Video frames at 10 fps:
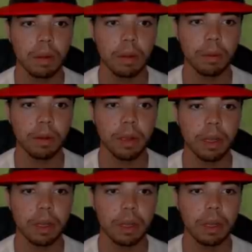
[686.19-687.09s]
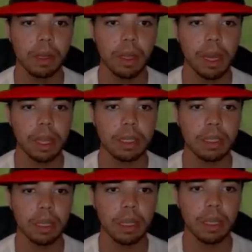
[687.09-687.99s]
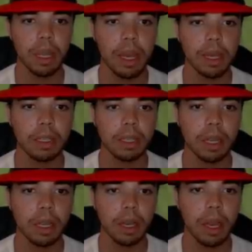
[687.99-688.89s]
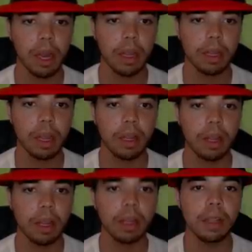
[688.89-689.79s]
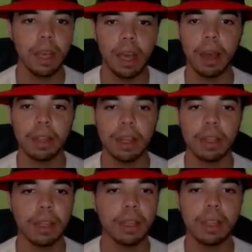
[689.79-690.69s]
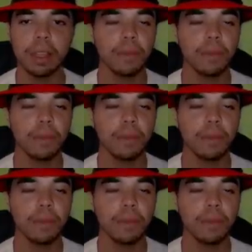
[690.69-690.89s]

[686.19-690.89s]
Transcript: Go, Marega. Yes. Yes. I thought. Yeah, I thought they did.